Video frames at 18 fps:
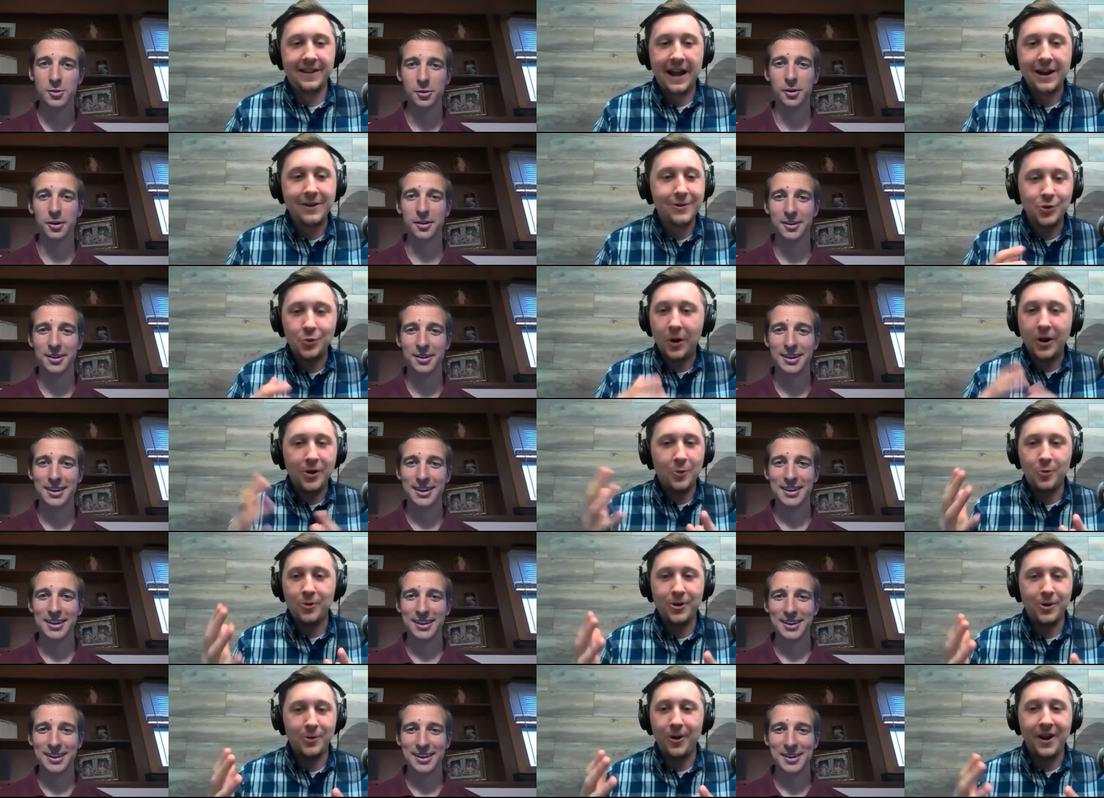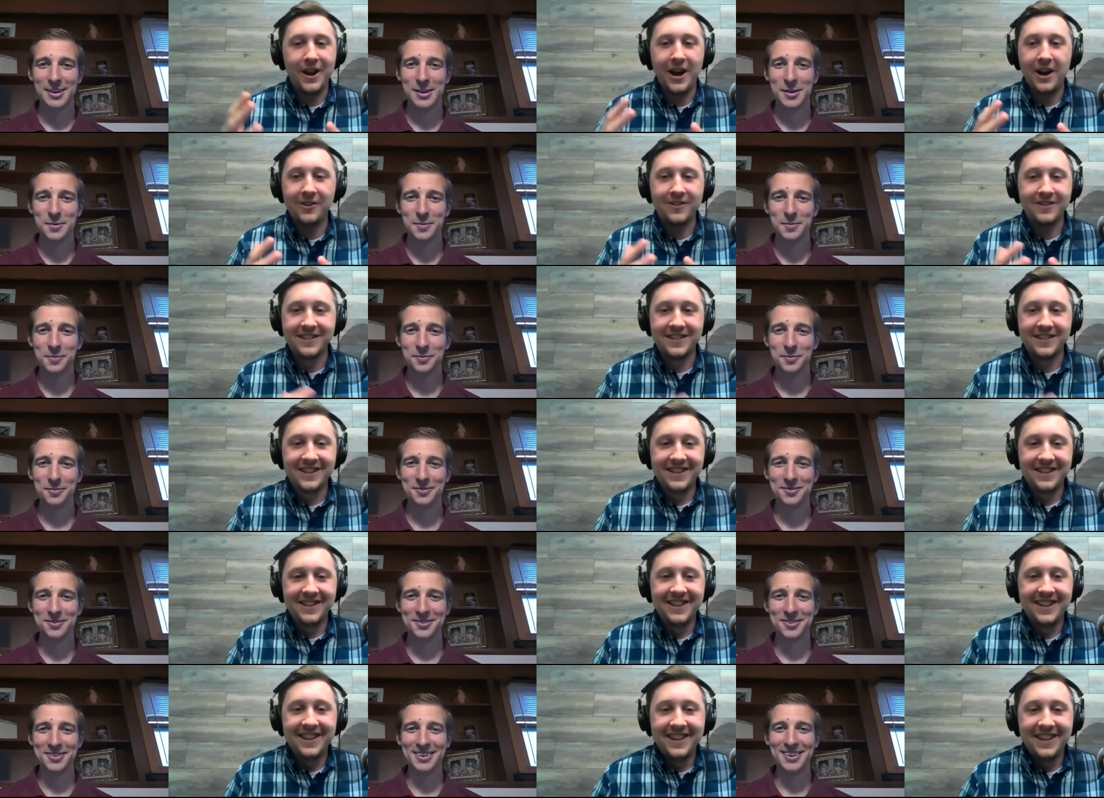Speaker 1: How did you wind up where you are now?
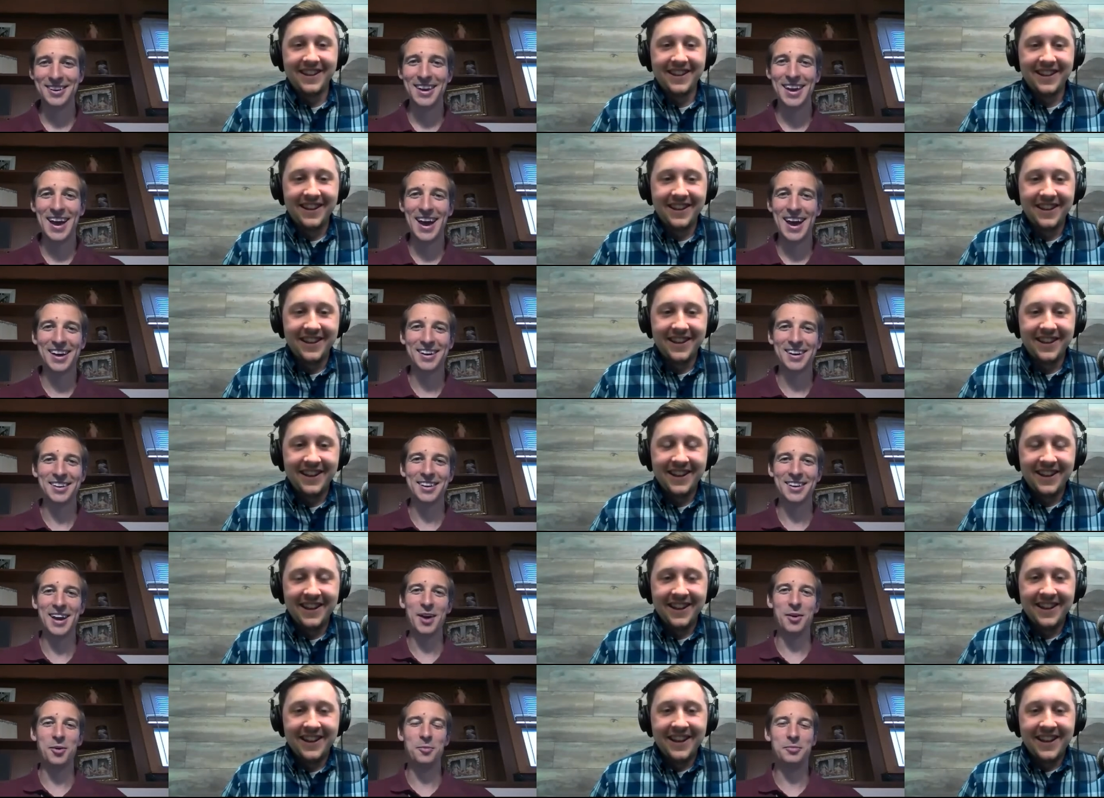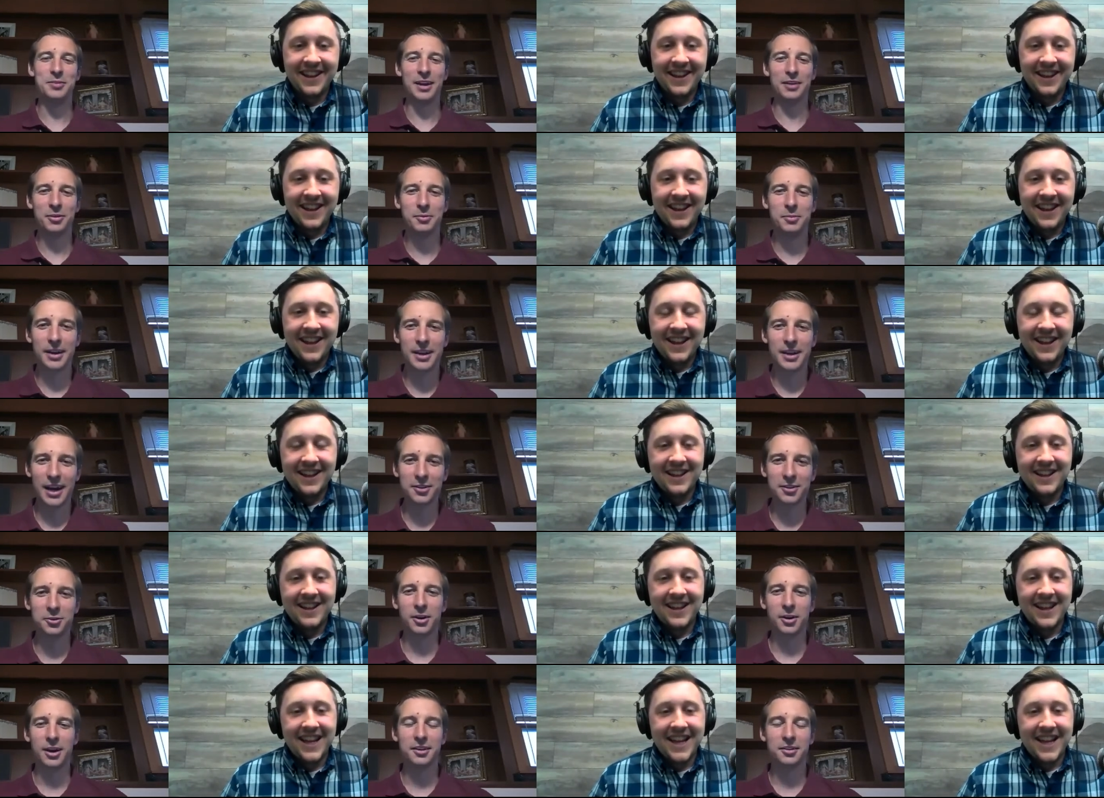
Speaker 2: Yeah. Yeah. Well, definitely by
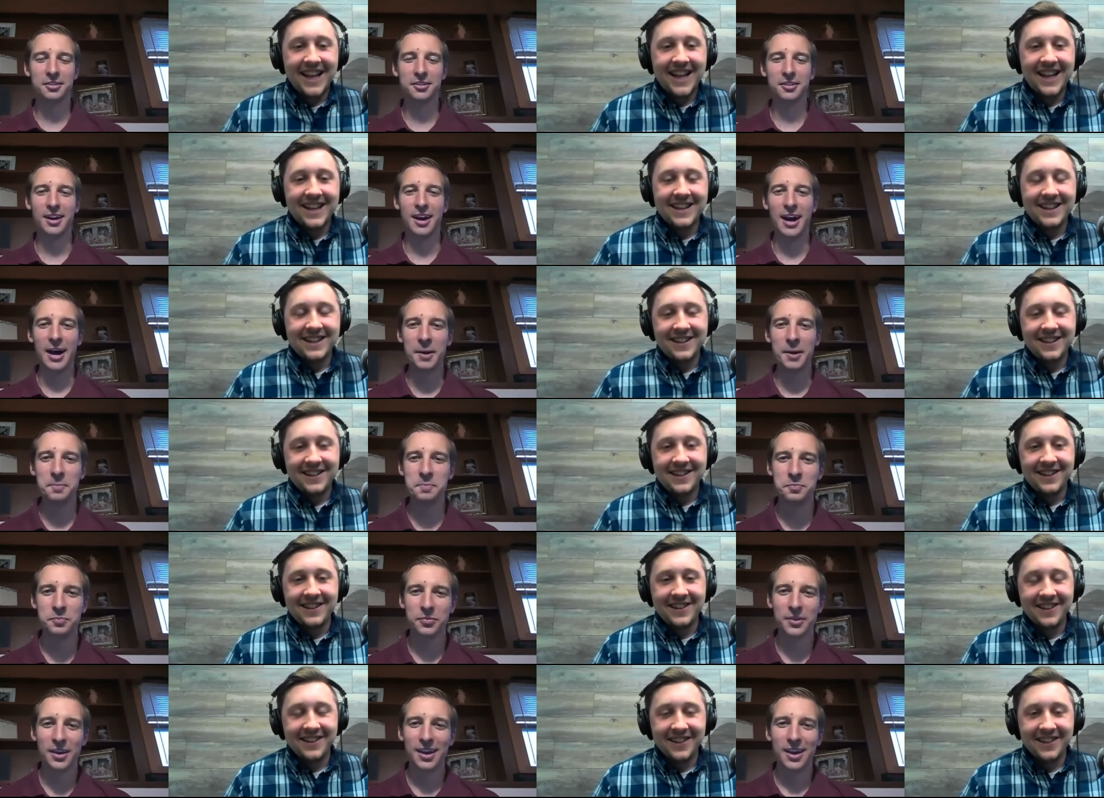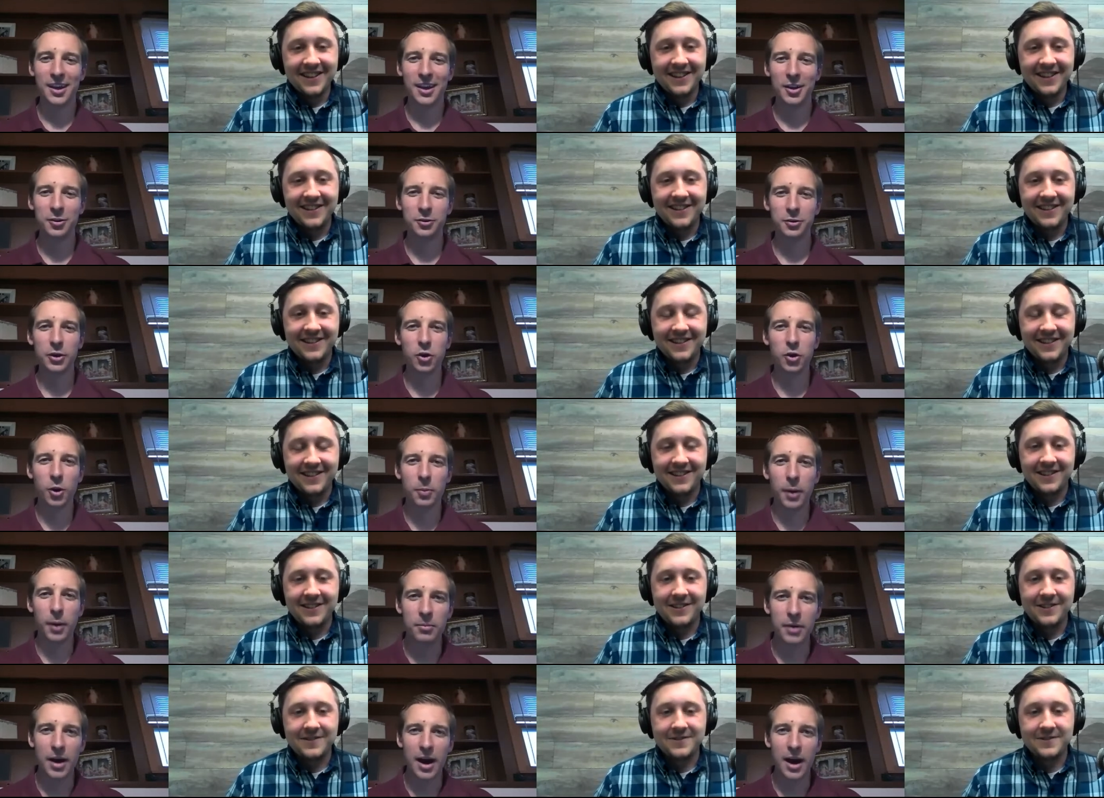God's grace. Um, so I
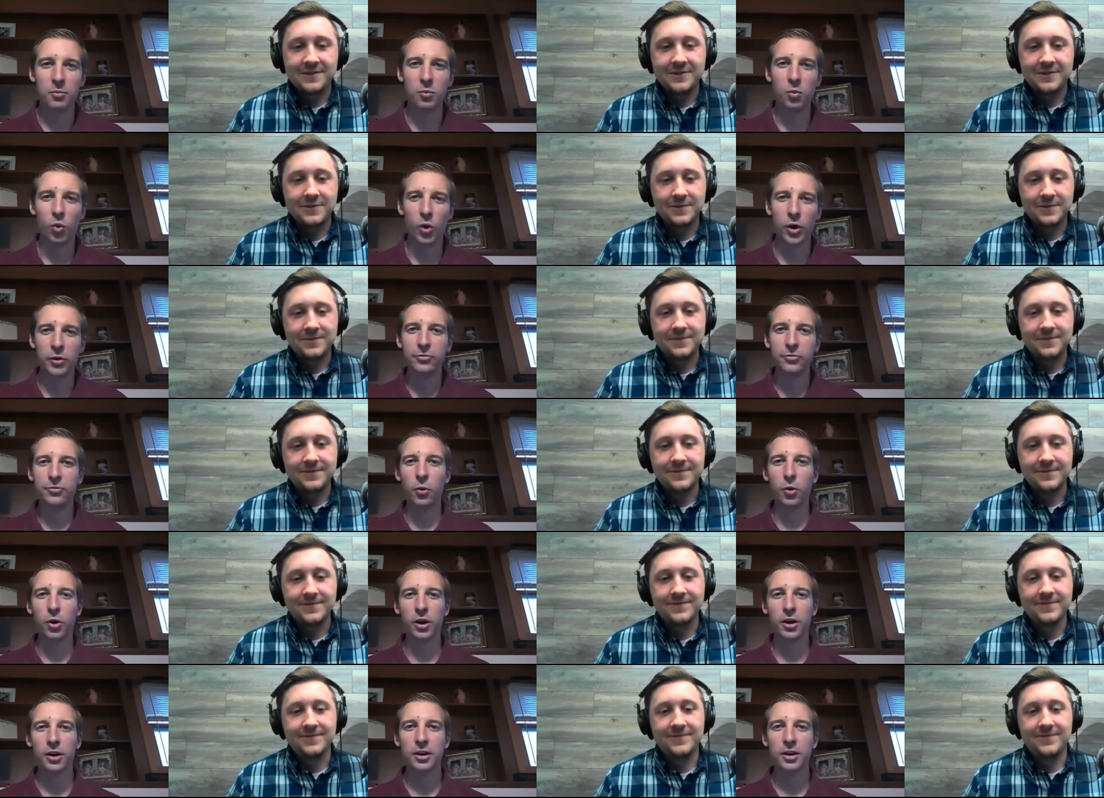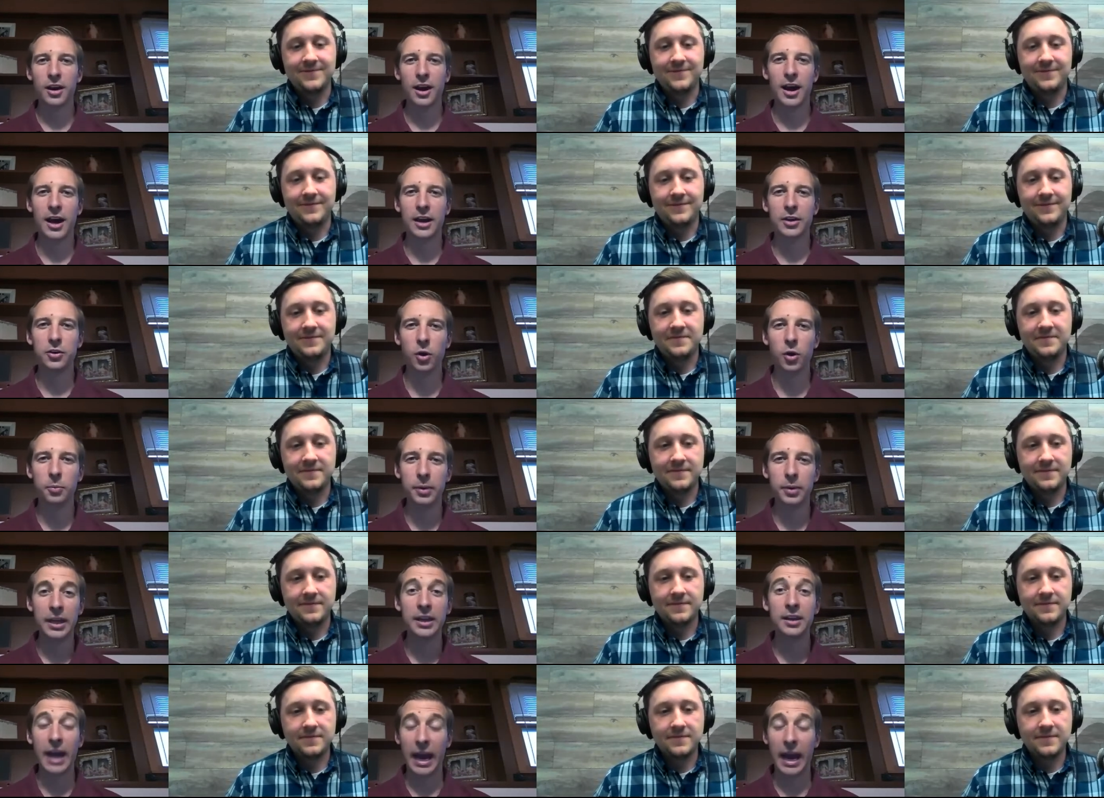grew up, I'm um, one of four. Uh, I
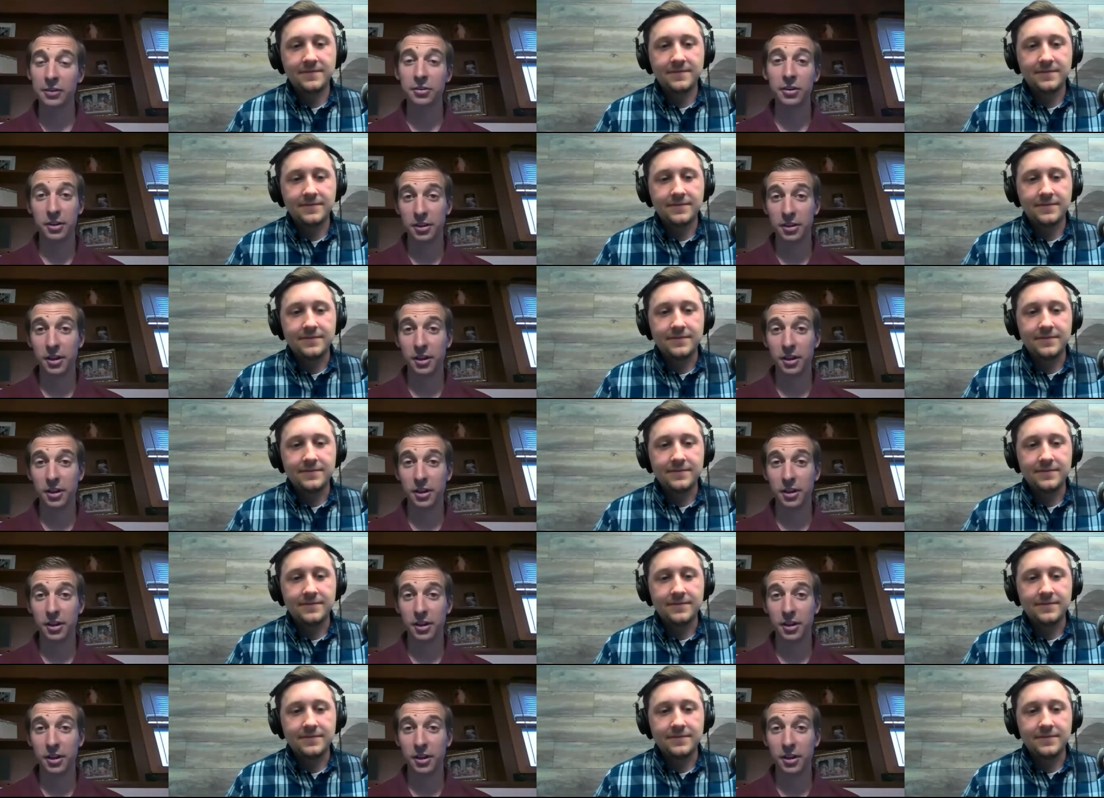grew up in